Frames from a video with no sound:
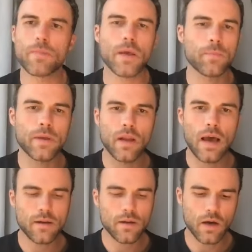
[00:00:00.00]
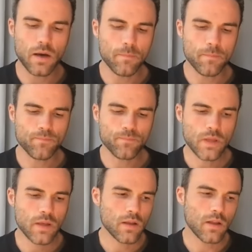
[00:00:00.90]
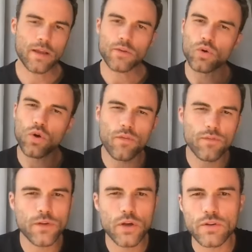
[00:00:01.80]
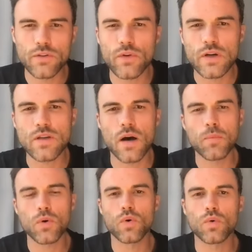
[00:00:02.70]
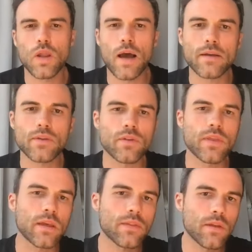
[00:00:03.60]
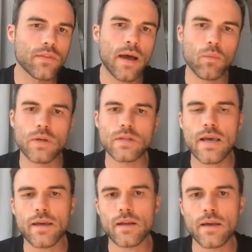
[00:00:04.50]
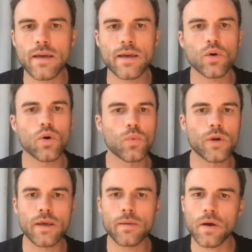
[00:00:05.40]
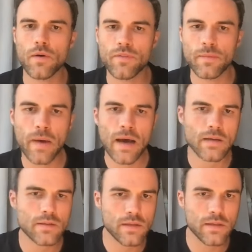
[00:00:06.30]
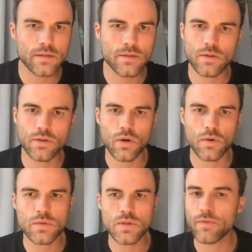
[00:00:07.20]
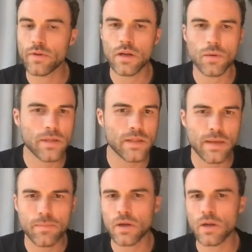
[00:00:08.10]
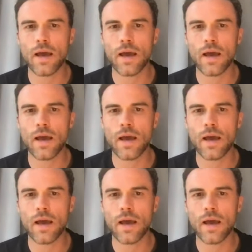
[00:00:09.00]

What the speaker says: It'd be like your confidence, for example. Like, do you think that that would have taken a hit, or would it have impacted, something a little bit deeper,